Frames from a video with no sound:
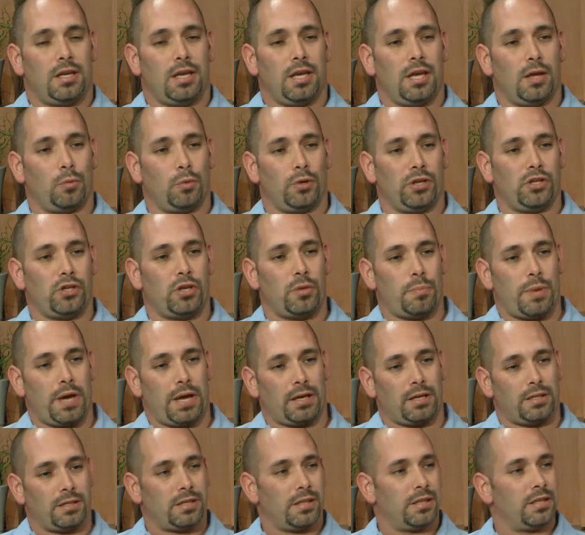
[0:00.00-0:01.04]
And when you get
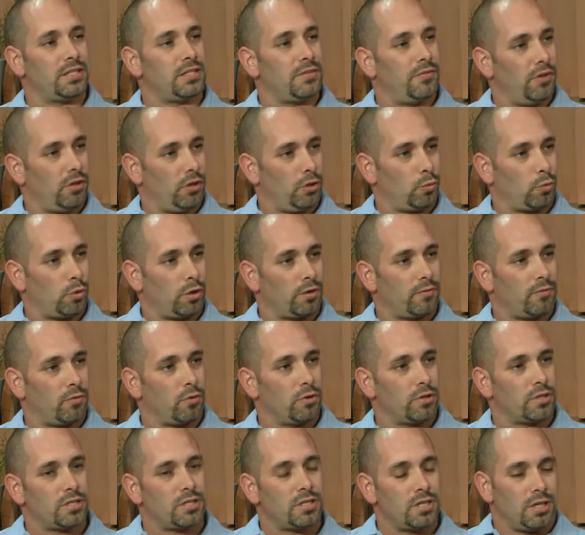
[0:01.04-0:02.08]
back into the civilian
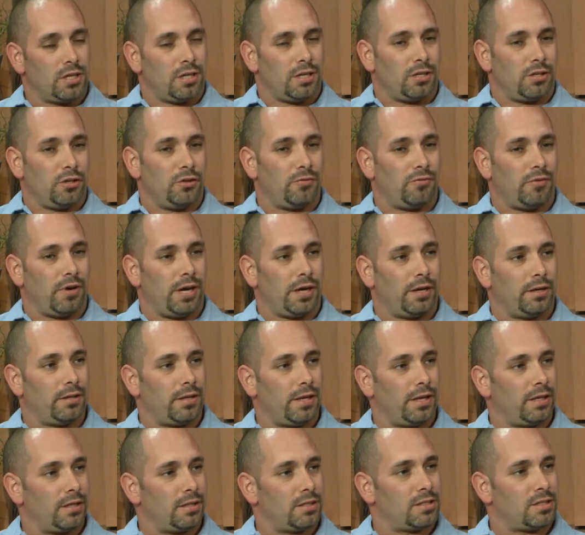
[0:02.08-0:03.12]
workforce, you find
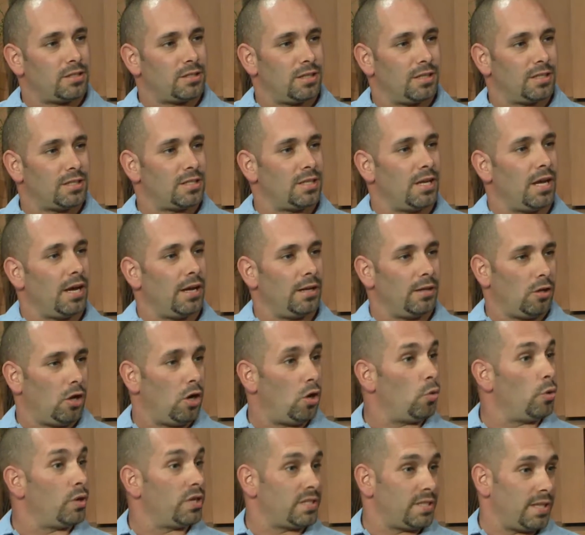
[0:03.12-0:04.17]
that it's not
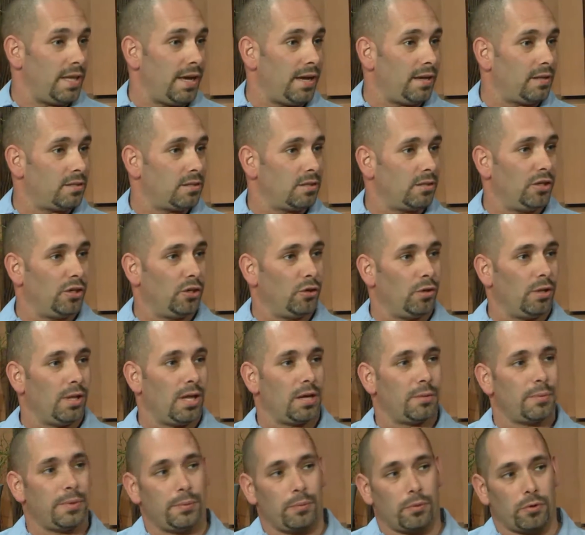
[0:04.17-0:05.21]
always that. A
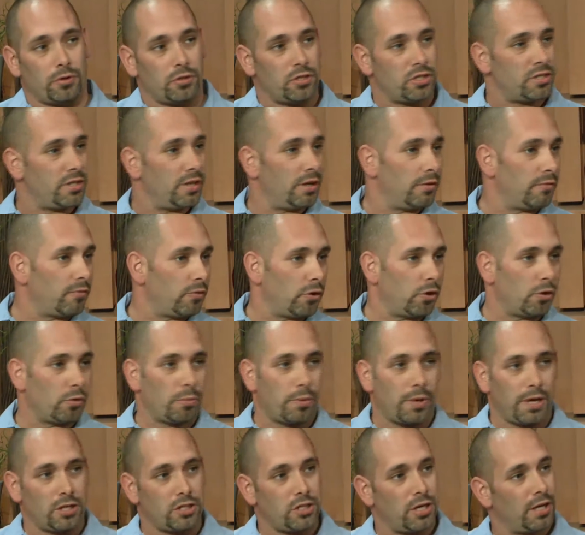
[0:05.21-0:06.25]
lot of people are just there for your
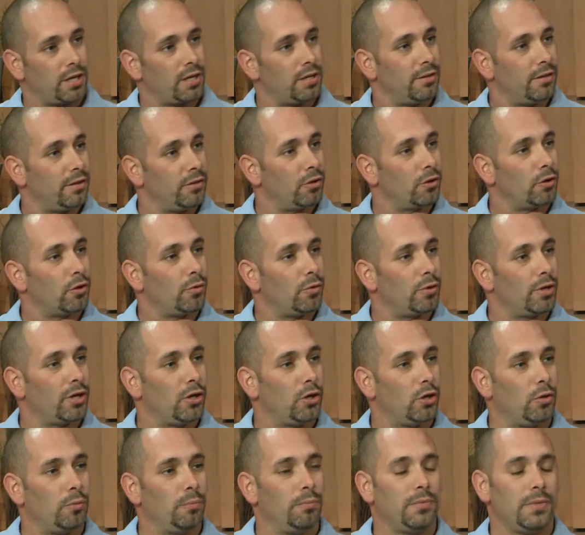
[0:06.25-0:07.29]
paycheck and then they're going
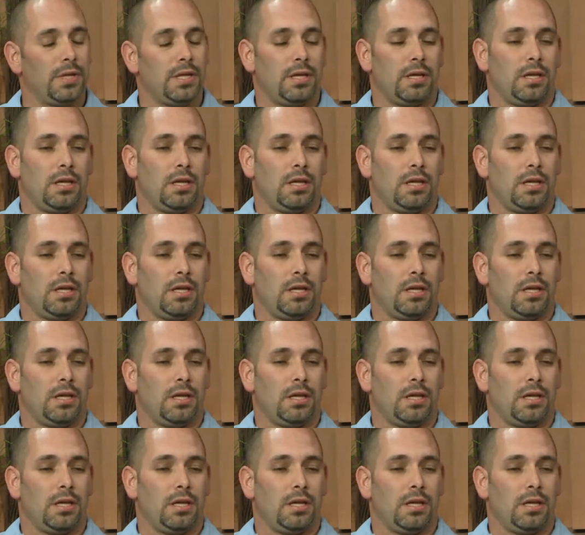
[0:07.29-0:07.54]
home.